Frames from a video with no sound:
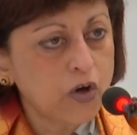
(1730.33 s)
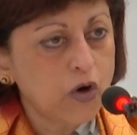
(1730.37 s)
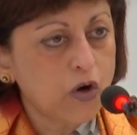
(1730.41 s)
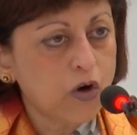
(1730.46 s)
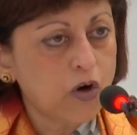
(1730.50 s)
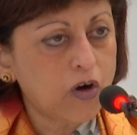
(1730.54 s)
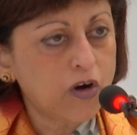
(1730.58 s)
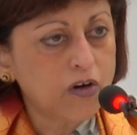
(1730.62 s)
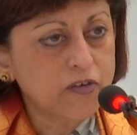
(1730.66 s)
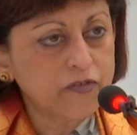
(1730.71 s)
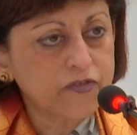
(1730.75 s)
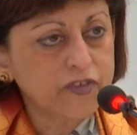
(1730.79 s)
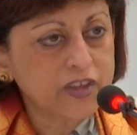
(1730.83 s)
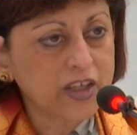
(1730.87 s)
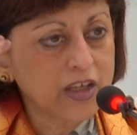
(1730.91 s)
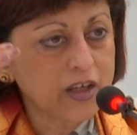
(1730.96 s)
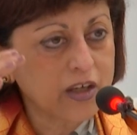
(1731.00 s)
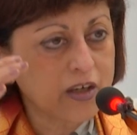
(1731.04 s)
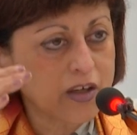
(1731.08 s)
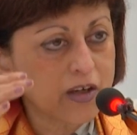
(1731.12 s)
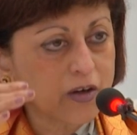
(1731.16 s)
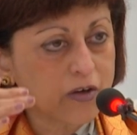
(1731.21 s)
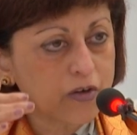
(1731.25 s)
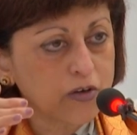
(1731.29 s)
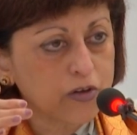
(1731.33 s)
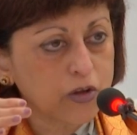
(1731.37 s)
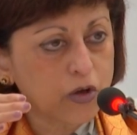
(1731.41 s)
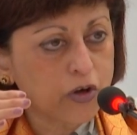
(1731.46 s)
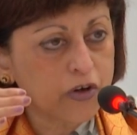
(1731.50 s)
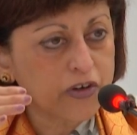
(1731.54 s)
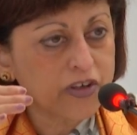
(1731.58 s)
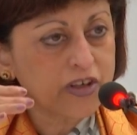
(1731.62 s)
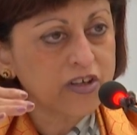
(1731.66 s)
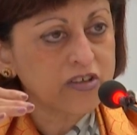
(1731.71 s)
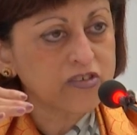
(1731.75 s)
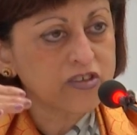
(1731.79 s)
of the
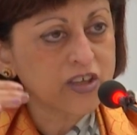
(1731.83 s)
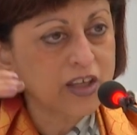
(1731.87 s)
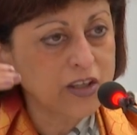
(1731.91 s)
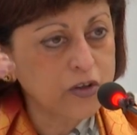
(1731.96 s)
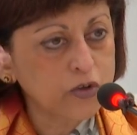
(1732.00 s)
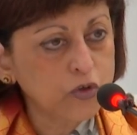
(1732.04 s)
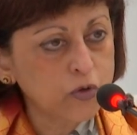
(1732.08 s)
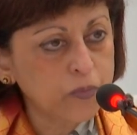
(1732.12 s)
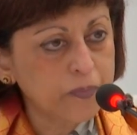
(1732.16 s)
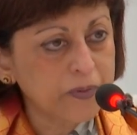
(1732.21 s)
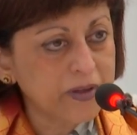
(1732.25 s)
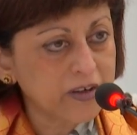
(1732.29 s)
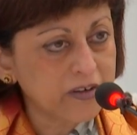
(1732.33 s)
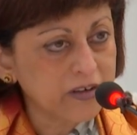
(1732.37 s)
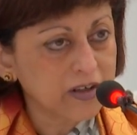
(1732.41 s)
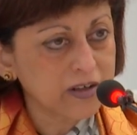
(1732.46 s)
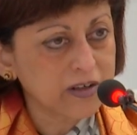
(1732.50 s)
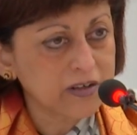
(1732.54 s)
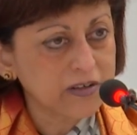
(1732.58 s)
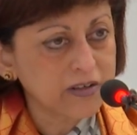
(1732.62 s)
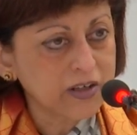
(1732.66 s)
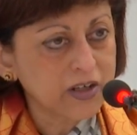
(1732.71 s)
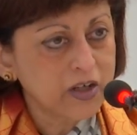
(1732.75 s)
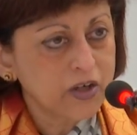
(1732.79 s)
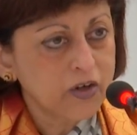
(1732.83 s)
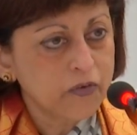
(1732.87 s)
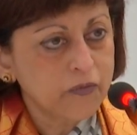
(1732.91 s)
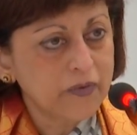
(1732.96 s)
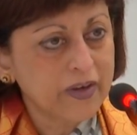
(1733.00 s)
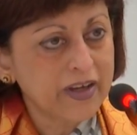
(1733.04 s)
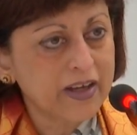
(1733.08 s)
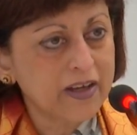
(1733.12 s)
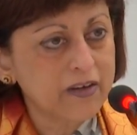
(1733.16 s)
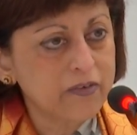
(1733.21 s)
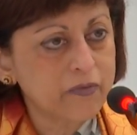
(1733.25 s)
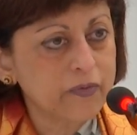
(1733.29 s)
glorious Hindu period
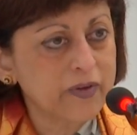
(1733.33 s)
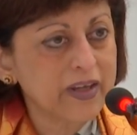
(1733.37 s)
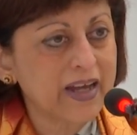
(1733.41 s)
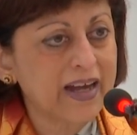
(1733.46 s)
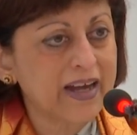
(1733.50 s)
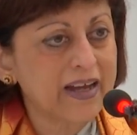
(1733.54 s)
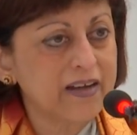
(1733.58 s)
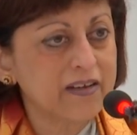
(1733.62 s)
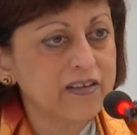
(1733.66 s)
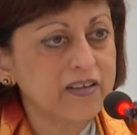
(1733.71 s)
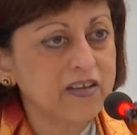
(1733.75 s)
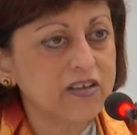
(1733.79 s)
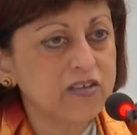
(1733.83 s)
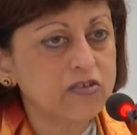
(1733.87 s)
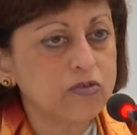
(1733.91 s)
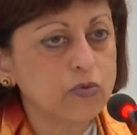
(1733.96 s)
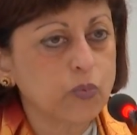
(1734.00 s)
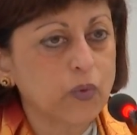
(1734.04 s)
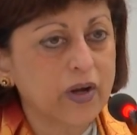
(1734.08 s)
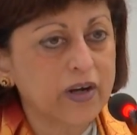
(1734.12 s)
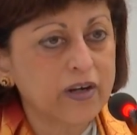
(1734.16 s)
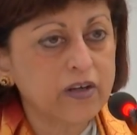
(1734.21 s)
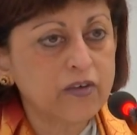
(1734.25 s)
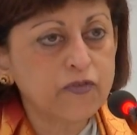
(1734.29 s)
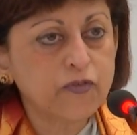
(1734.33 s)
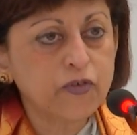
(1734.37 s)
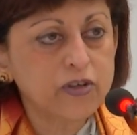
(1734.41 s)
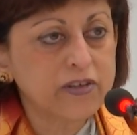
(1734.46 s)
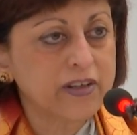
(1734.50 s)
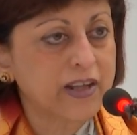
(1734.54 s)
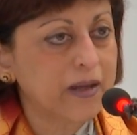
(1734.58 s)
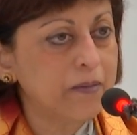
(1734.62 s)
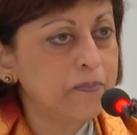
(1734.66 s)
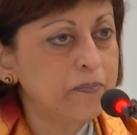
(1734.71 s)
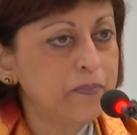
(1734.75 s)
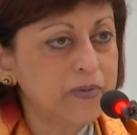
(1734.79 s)
where we had these wonderful
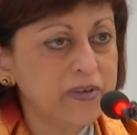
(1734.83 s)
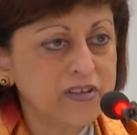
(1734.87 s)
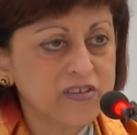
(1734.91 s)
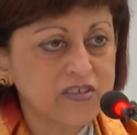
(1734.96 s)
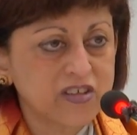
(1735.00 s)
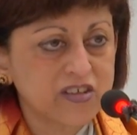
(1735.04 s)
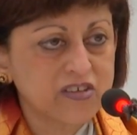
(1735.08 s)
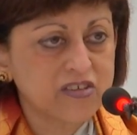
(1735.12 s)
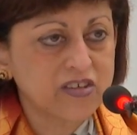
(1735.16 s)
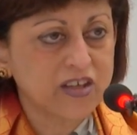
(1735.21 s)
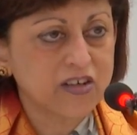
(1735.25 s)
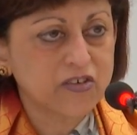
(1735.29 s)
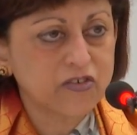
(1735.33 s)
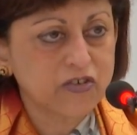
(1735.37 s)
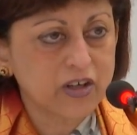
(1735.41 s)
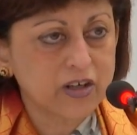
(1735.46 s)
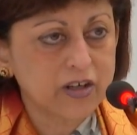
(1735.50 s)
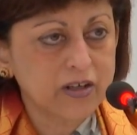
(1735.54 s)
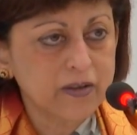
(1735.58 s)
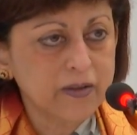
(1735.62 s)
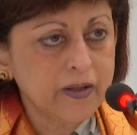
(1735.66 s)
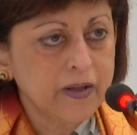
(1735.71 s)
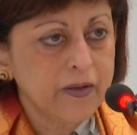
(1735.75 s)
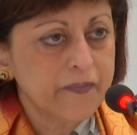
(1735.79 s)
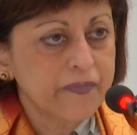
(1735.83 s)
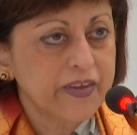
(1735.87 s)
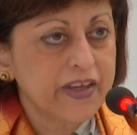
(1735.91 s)
temples etc.